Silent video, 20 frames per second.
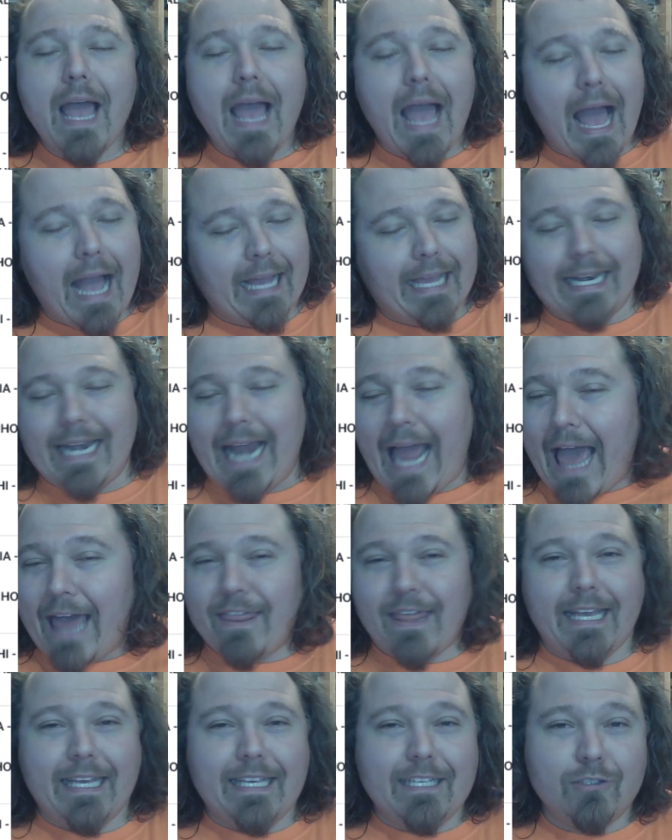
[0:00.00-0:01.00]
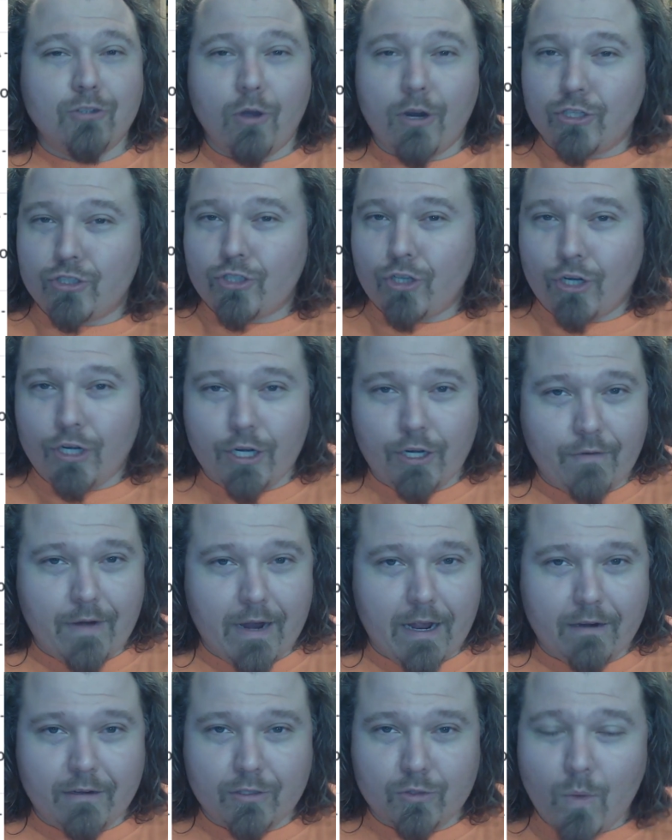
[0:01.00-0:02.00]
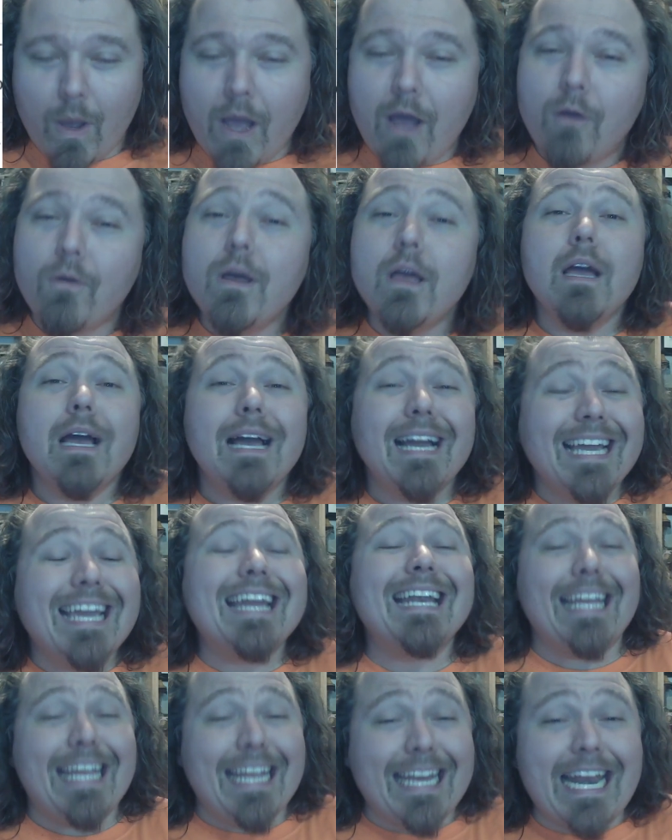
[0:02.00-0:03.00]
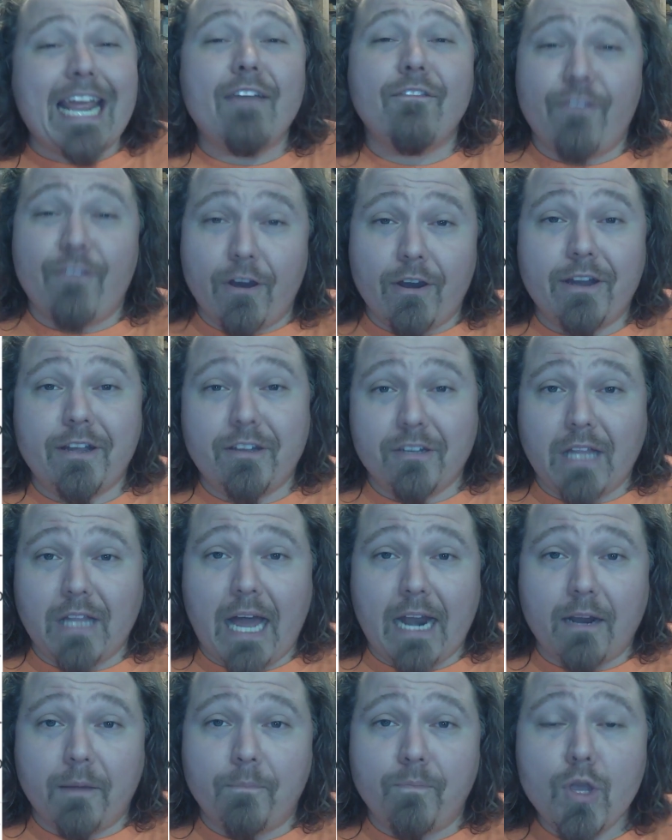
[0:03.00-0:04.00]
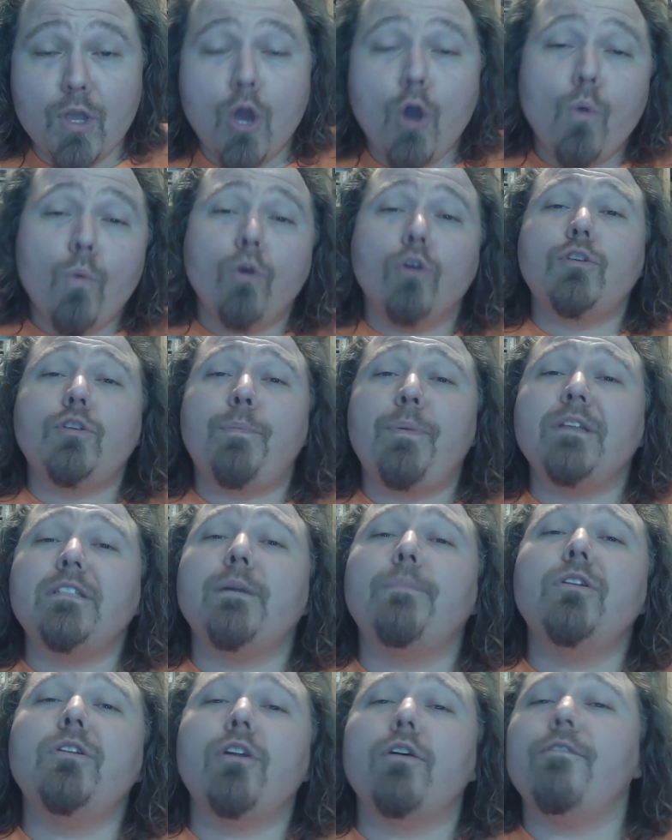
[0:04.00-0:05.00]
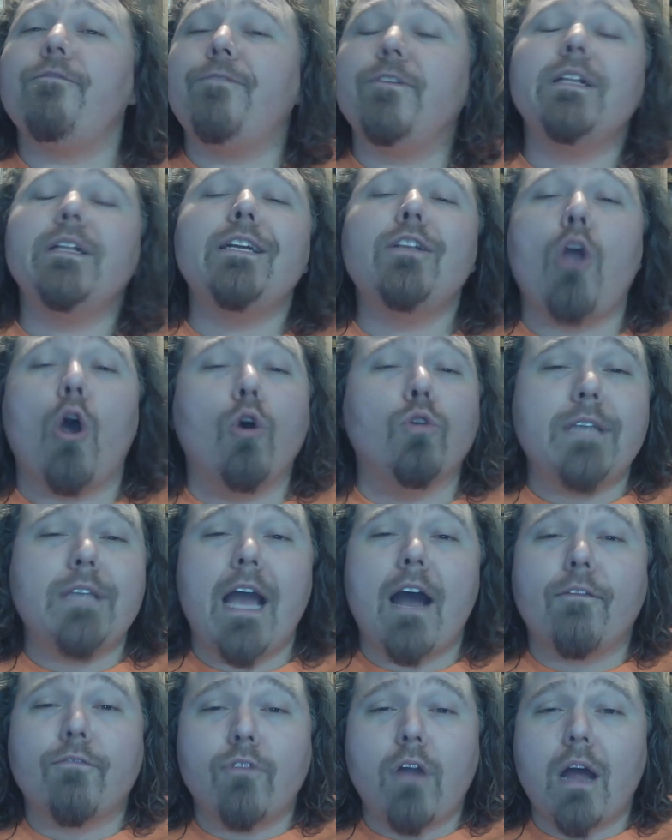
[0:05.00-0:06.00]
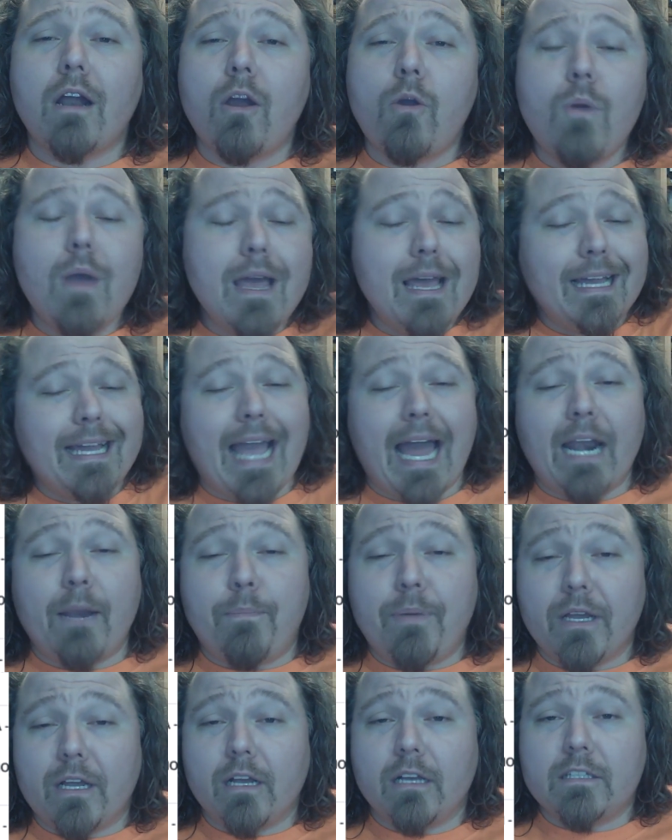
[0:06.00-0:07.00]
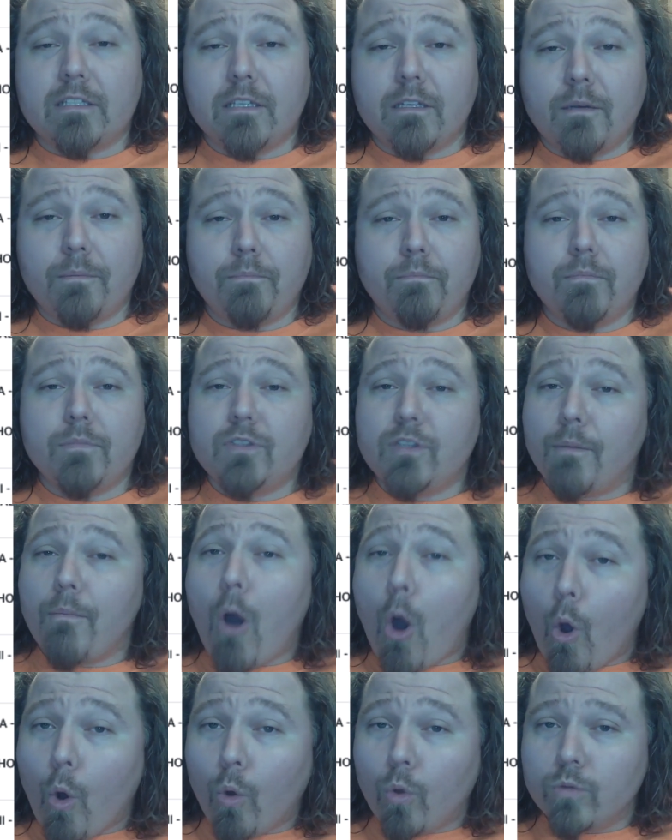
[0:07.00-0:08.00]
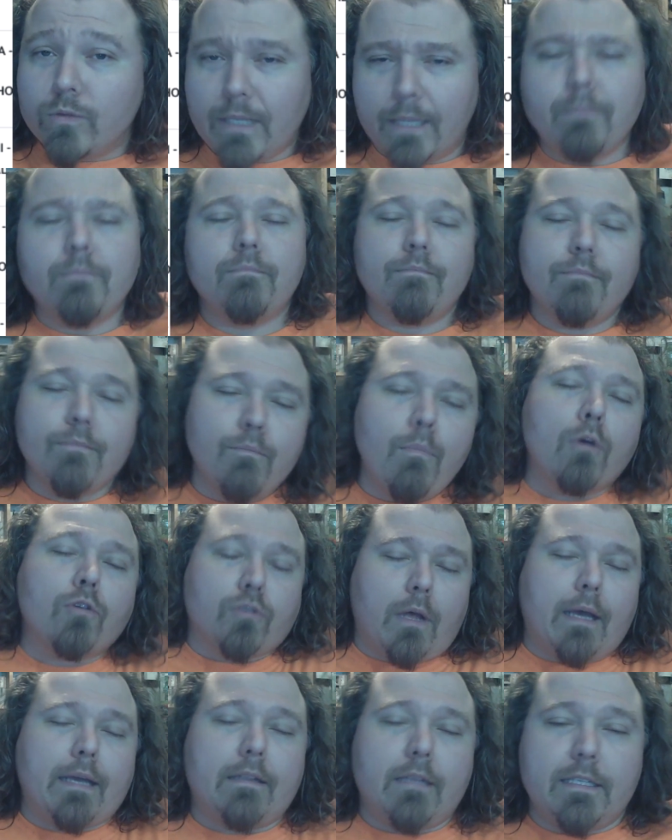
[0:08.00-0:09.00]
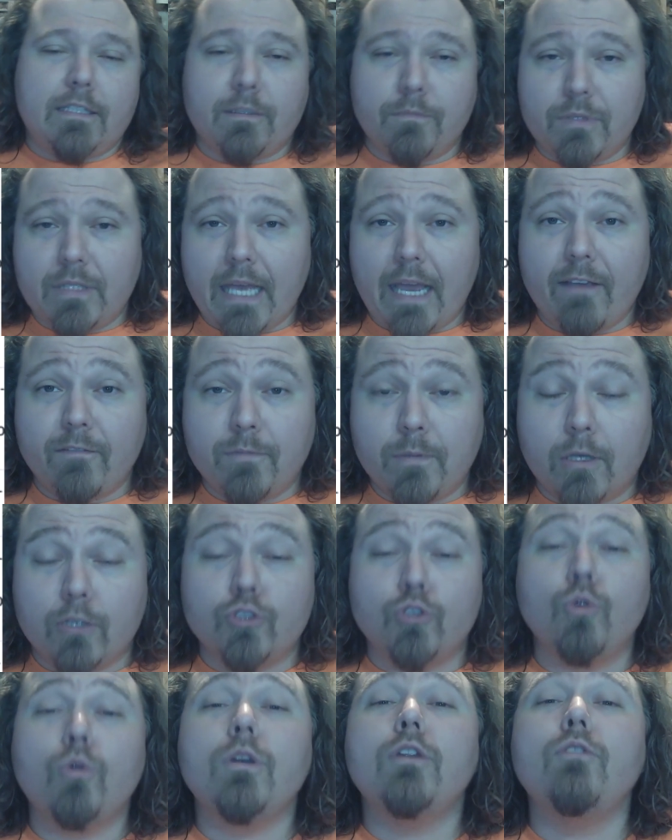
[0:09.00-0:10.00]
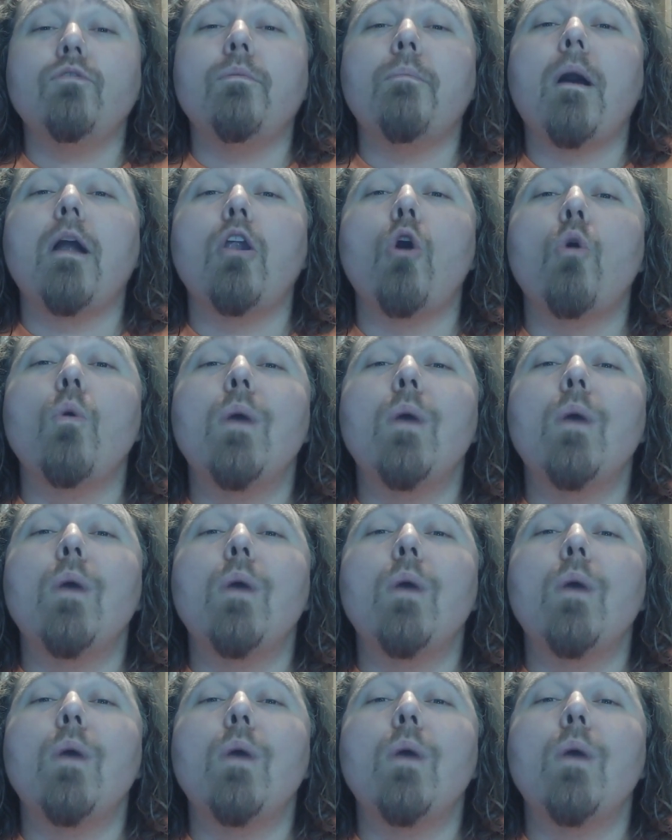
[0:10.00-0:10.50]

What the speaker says: again, I think he's going to turn it around as well. Again, in a very good lineup. We also picked up another Philly in Jose Alvarado. Got to pick us up some holds and most likely some saves because Jordan Romano